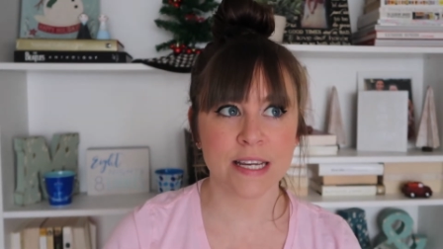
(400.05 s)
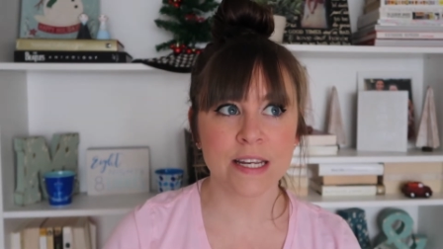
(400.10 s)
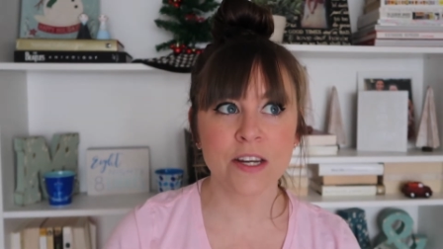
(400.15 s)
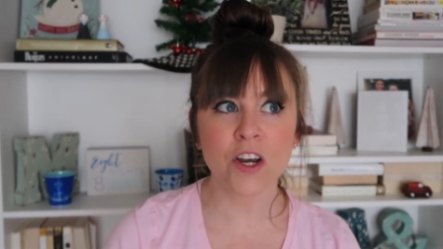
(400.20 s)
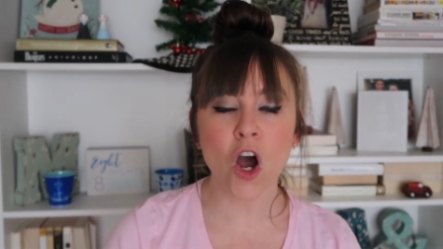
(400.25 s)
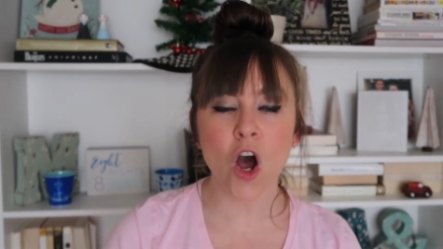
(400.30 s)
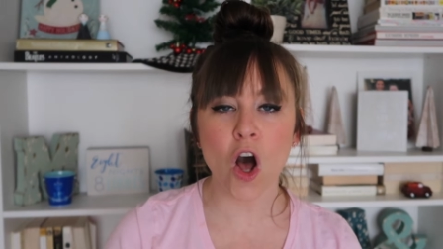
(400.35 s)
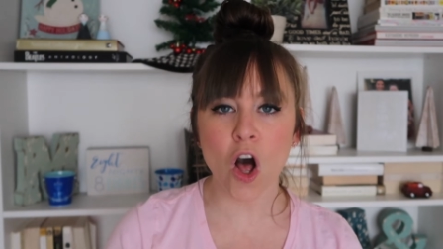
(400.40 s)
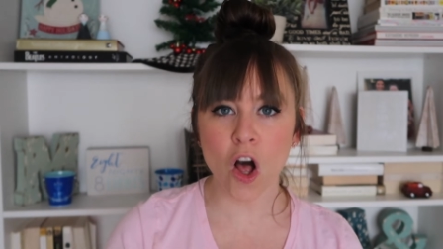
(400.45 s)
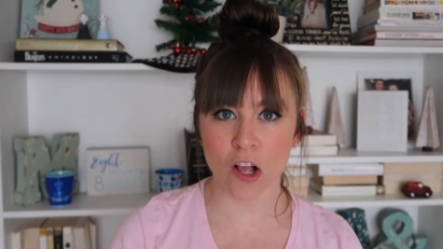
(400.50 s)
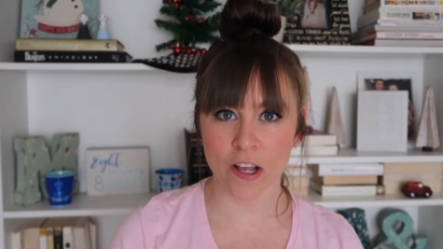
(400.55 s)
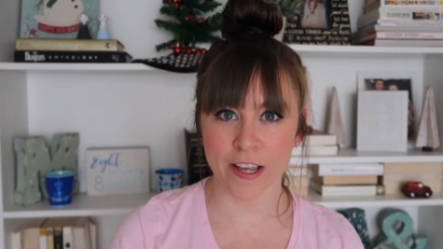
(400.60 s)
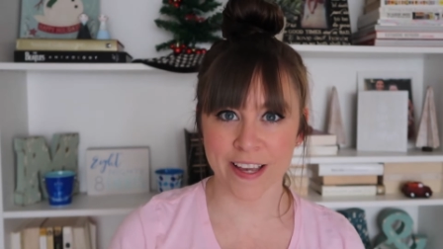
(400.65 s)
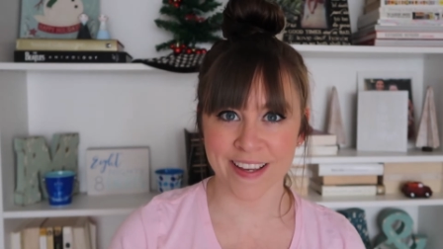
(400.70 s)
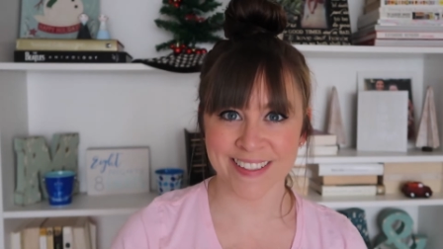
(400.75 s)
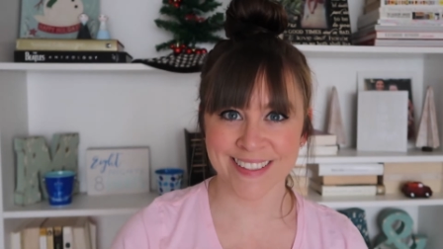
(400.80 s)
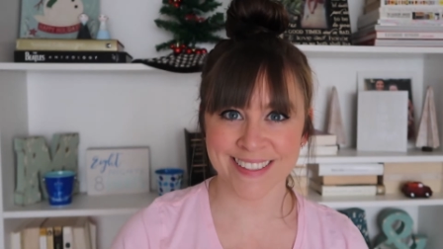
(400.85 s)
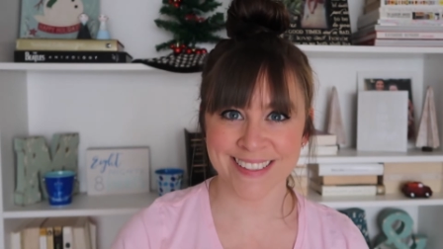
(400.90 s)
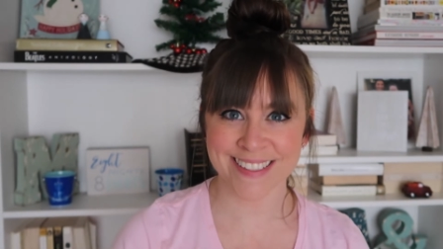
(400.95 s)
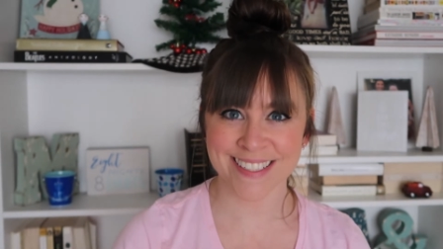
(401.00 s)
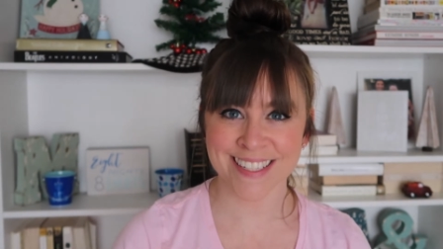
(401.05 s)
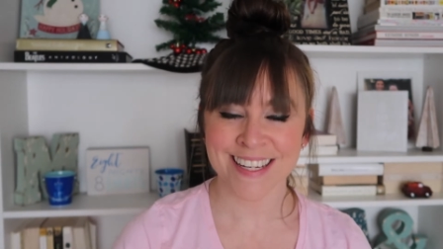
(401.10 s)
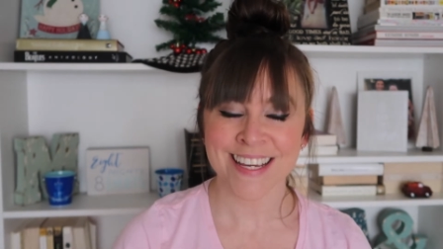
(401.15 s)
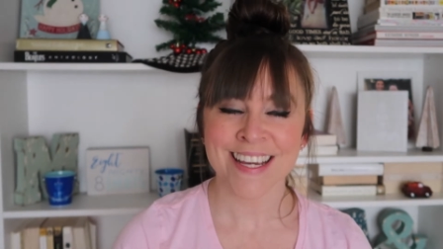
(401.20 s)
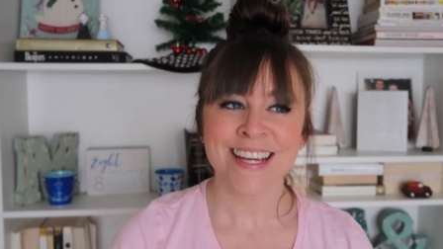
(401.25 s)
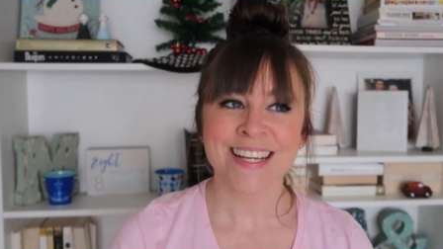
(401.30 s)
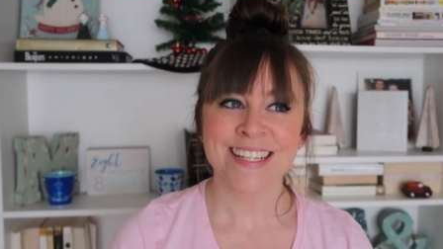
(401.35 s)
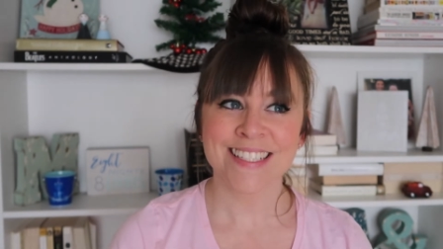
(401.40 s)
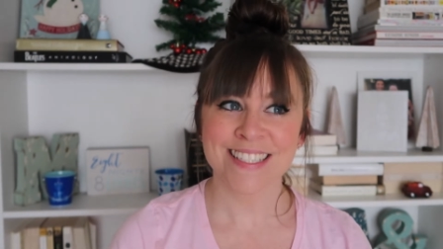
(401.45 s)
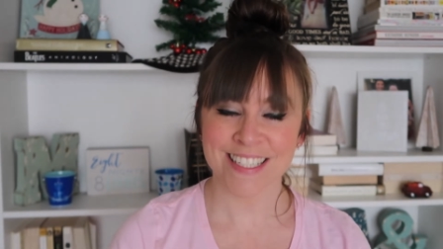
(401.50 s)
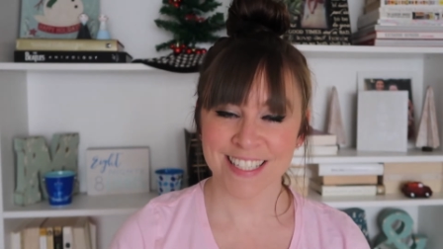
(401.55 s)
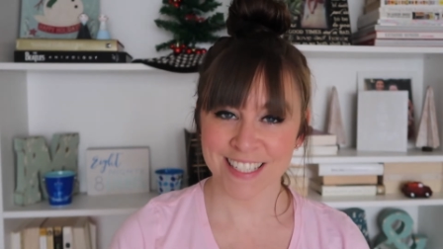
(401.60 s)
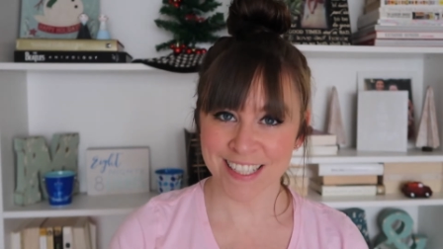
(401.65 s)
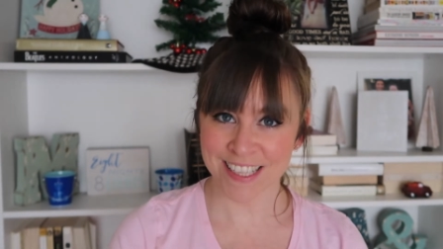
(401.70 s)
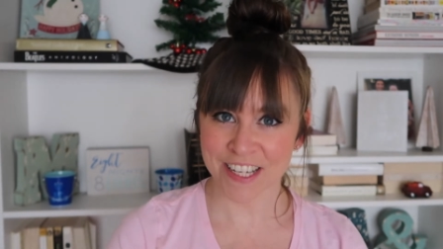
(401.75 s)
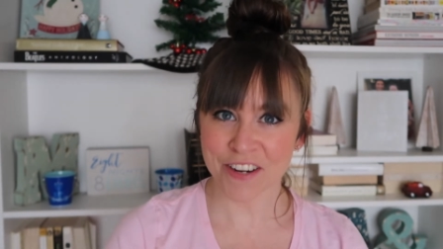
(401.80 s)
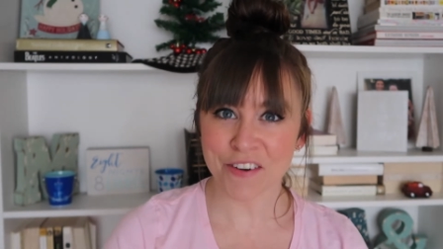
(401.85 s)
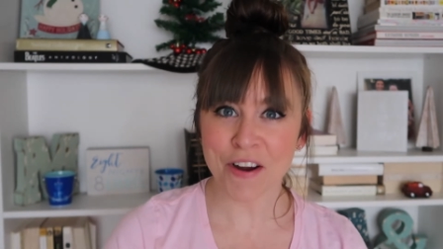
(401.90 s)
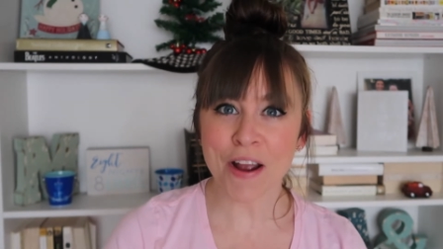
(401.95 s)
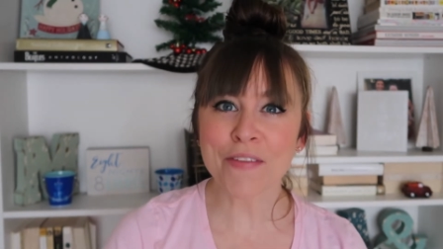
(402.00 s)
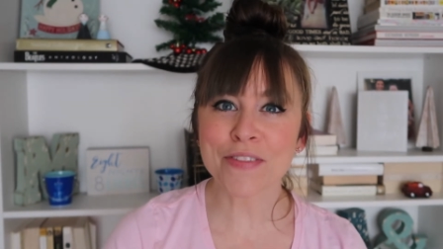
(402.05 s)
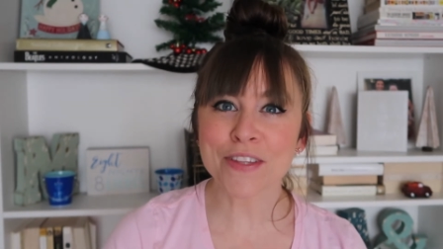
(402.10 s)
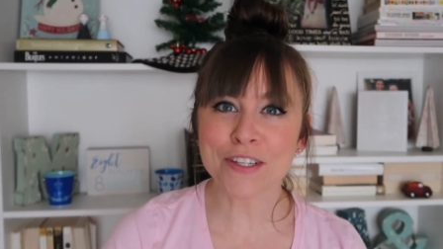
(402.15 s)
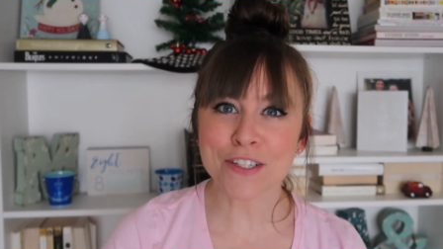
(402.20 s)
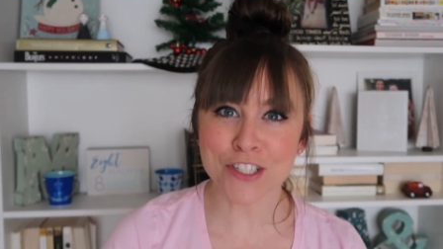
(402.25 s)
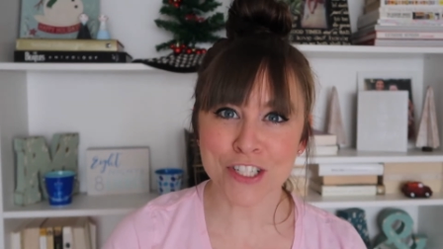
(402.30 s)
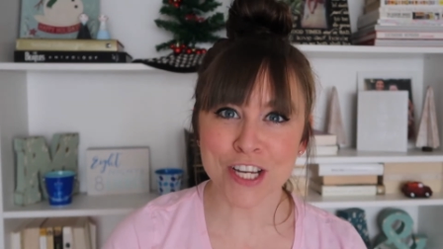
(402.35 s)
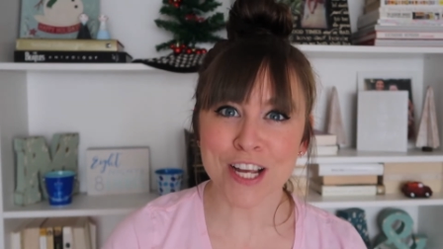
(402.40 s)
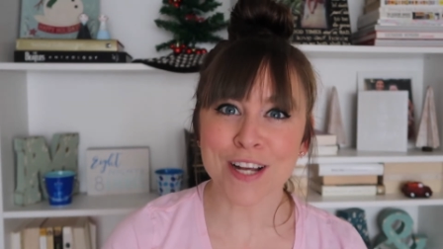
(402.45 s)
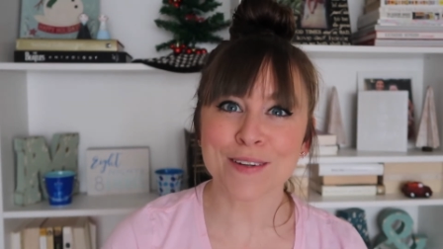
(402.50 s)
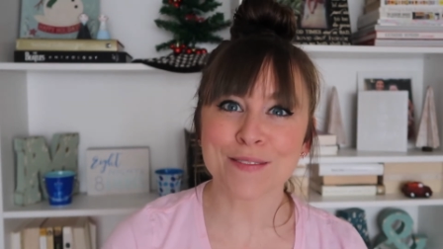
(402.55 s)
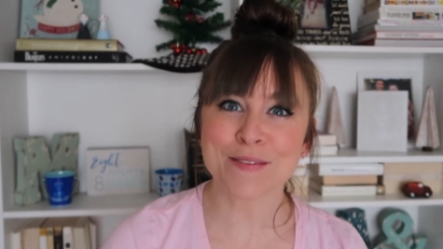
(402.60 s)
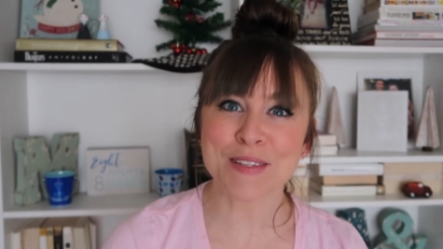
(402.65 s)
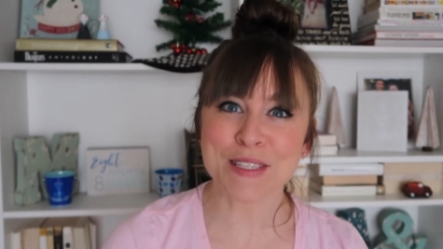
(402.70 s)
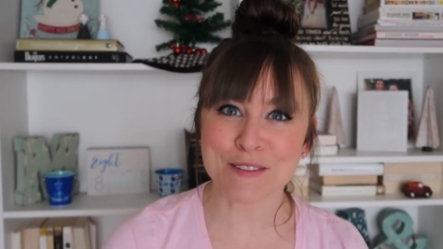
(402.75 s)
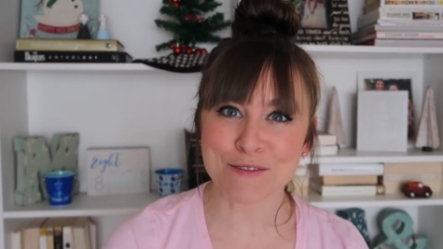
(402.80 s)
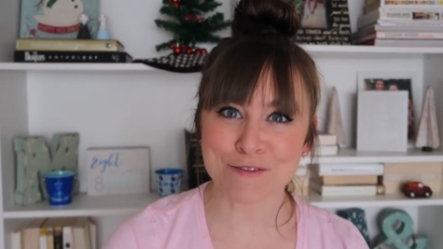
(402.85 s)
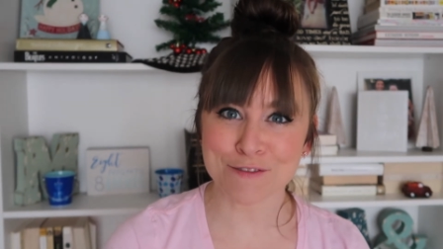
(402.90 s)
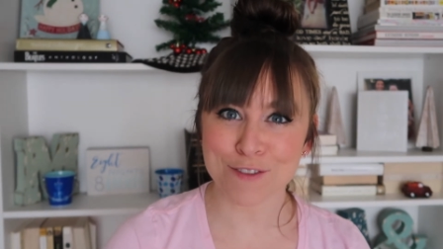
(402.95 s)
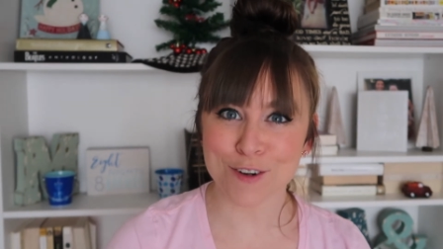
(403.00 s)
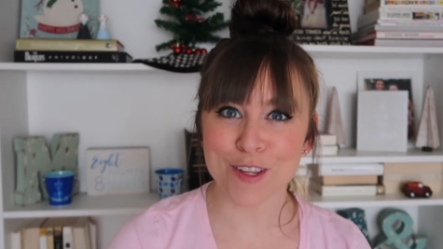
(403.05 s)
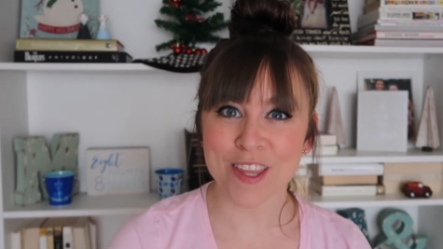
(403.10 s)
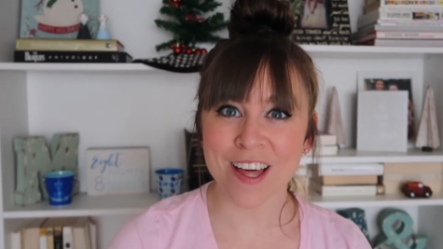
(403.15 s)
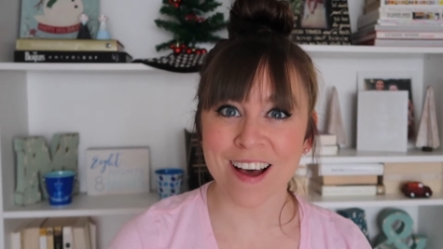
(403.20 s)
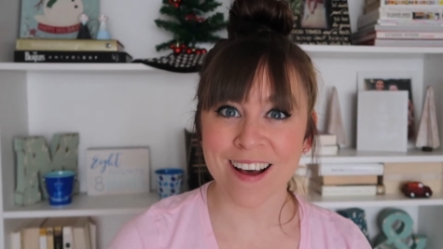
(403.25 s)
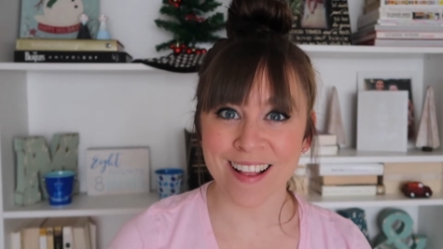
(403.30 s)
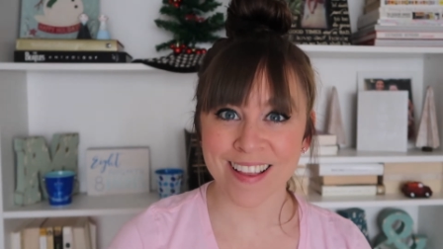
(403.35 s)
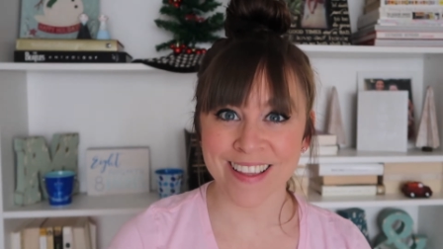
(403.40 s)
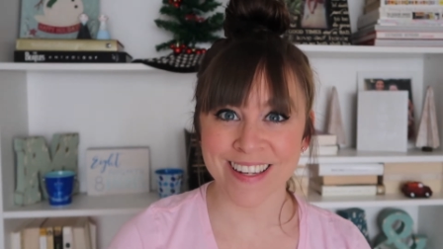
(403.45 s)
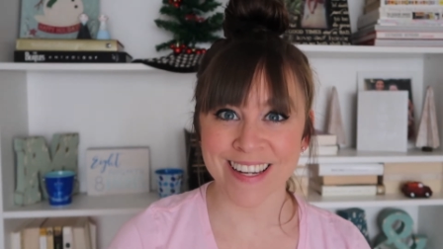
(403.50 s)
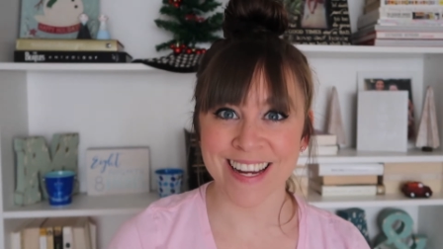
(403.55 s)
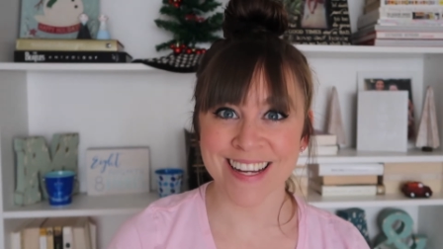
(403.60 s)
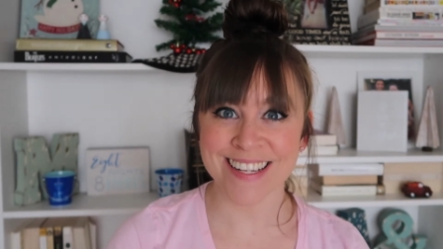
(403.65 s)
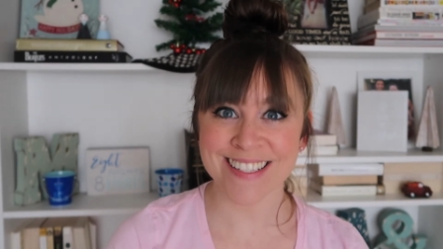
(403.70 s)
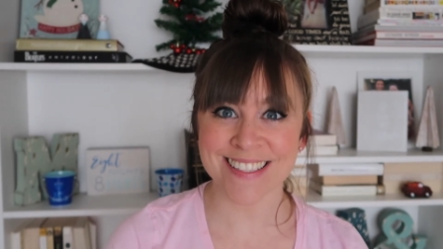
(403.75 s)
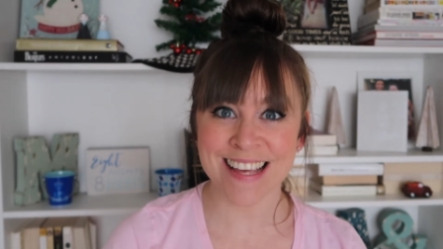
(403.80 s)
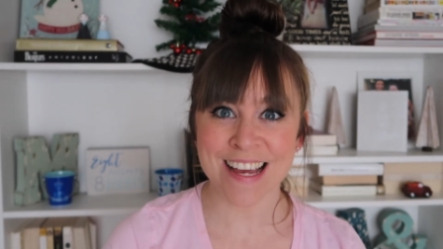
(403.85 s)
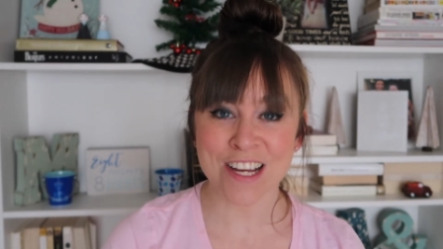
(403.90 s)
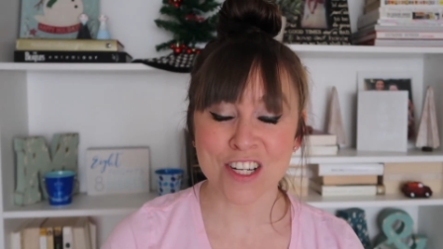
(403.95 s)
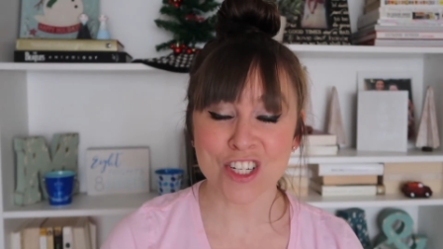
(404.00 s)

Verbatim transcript: In August to clear out their shelves for the holidays.